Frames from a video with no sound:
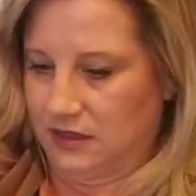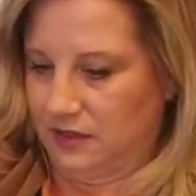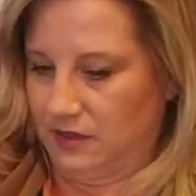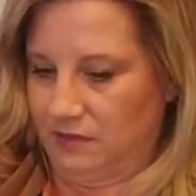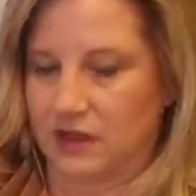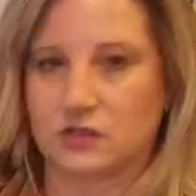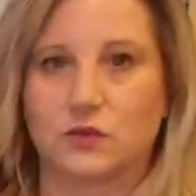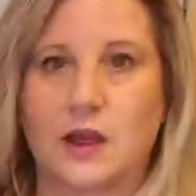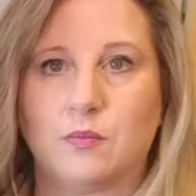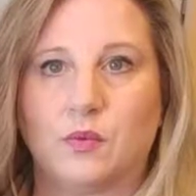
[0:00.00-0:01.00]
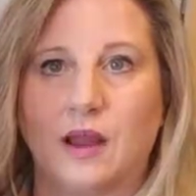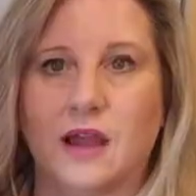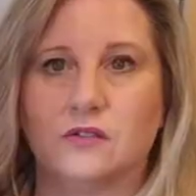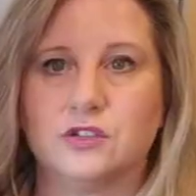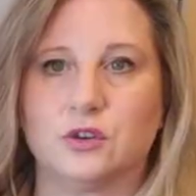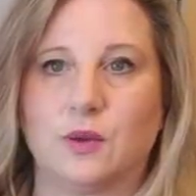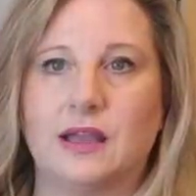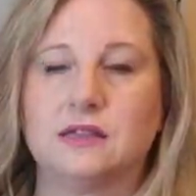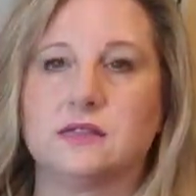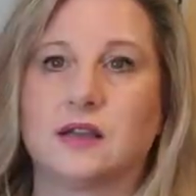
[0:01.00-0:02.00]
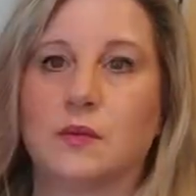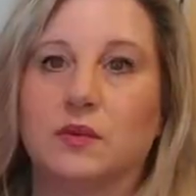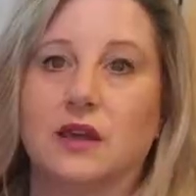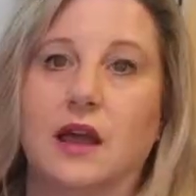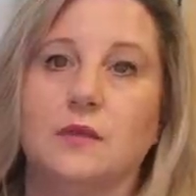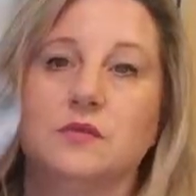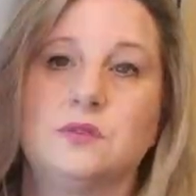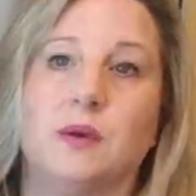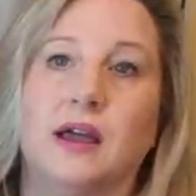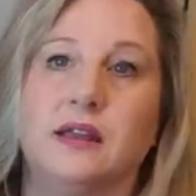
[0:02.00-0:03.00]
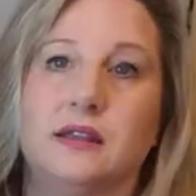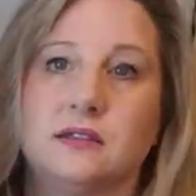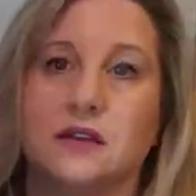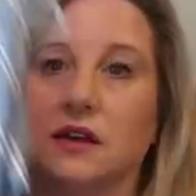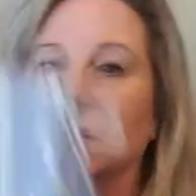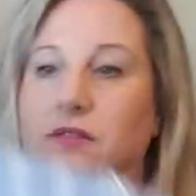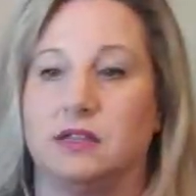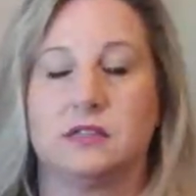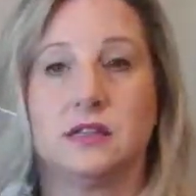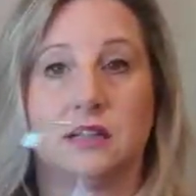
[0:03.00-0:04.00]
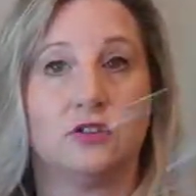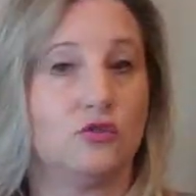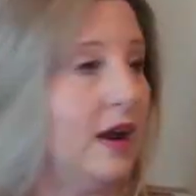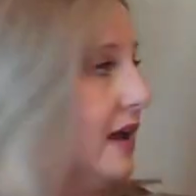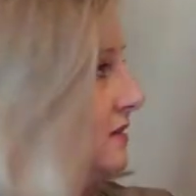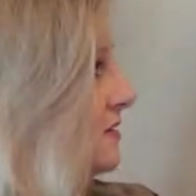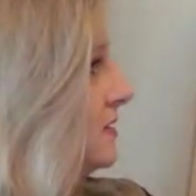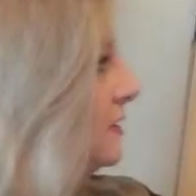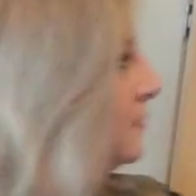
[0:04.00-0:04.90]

that must wrap around your waist a couple times, but it's a, it's a little dress.